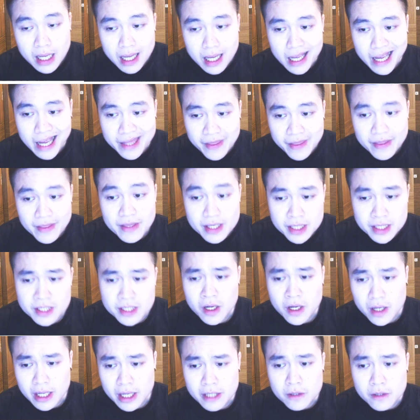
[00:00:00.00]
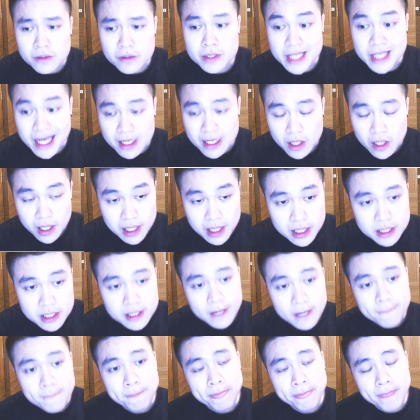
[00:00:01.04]
I think the stock can go to $10
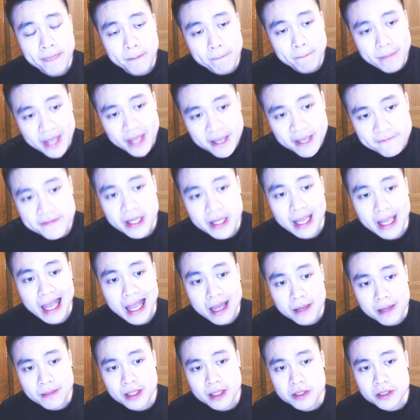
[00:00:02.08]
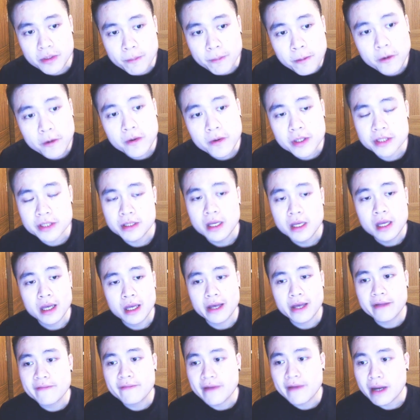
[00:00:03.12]
if they are able to post
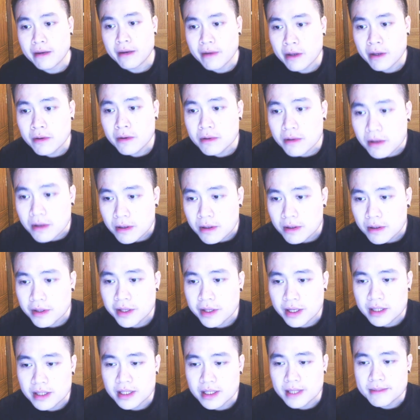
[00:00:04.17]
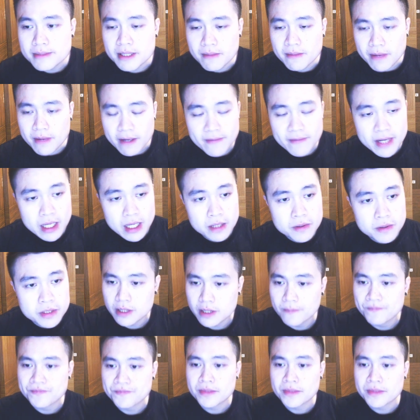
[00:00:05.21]
a very good growth in terms of revenues.